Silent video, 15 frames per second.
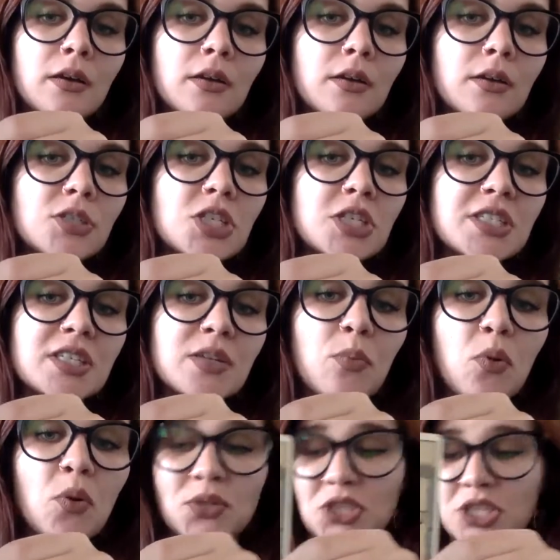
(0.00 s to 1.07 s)
She's
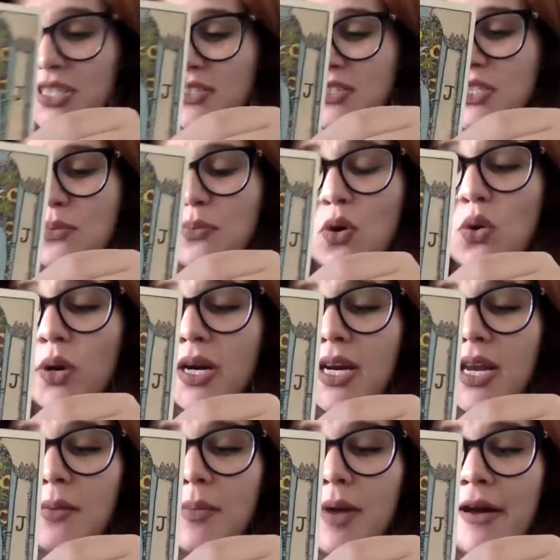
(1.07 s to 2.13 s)

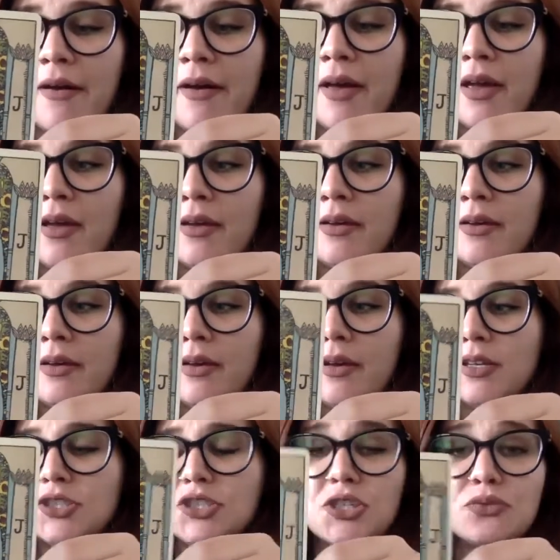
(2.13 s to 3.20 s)
supported by,
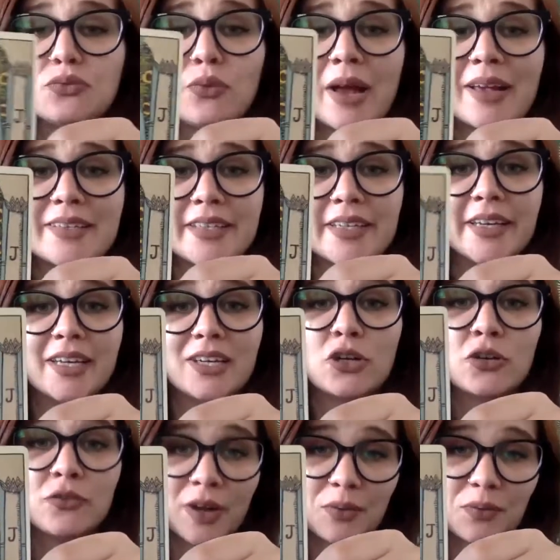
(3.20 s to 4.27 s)
she's resting in,
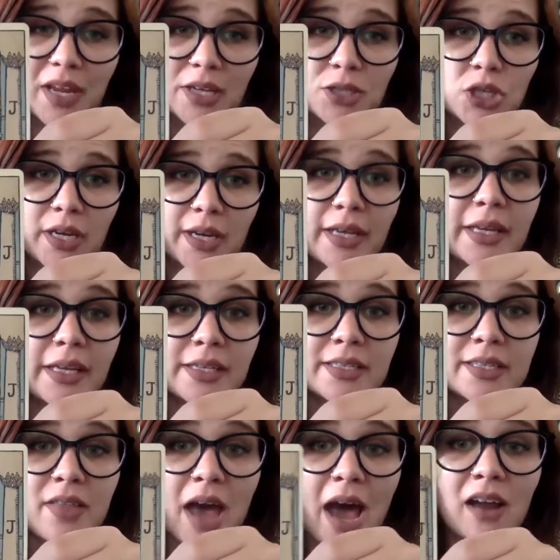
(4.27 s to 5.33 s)
her foundation
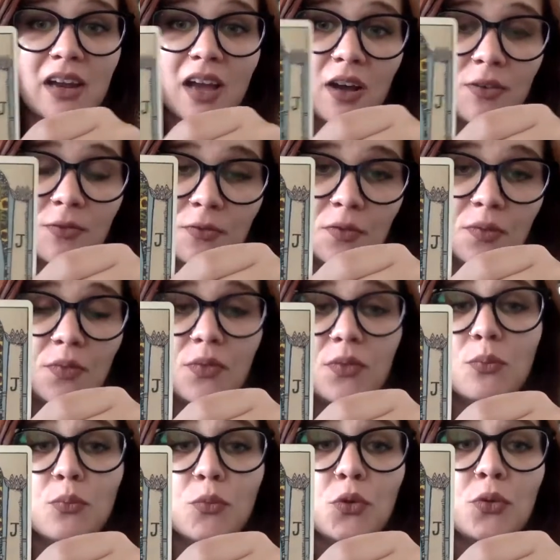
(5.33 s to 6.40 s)
is that of
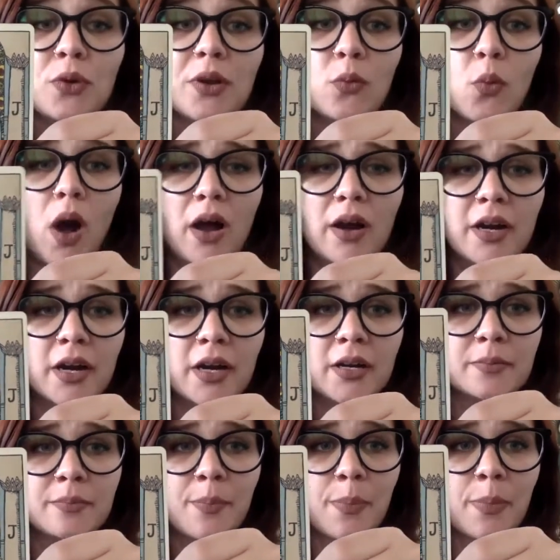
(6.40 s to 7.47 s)
moon and water.
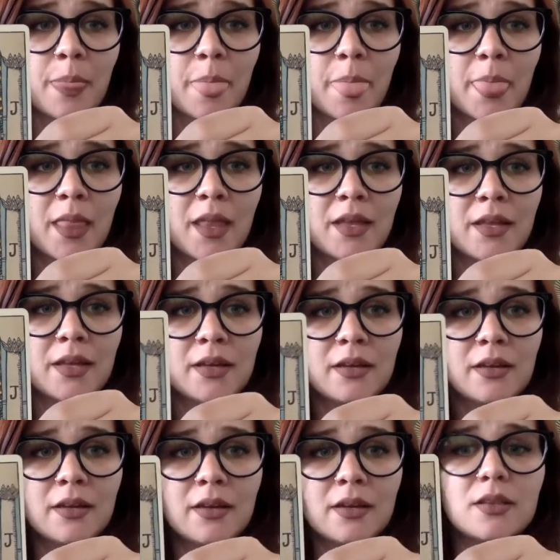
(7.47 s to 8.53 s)

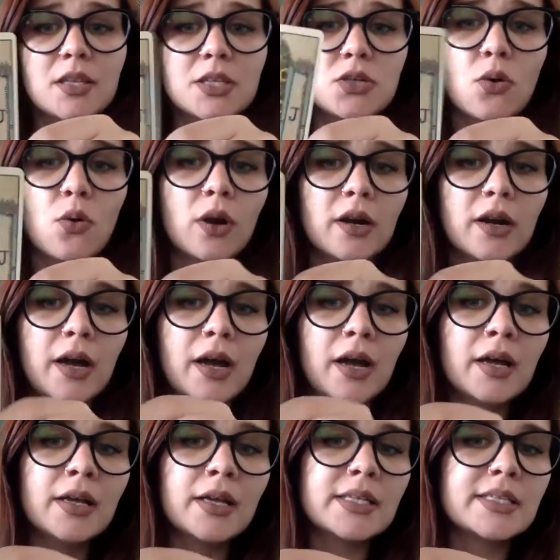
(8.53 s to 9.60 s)
The
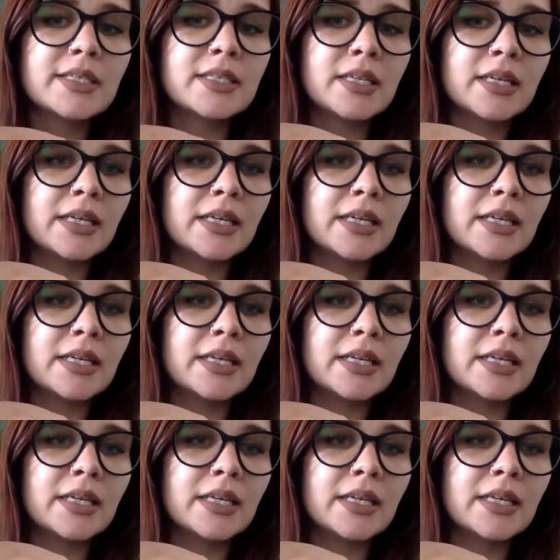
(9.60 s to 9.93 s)
Torah is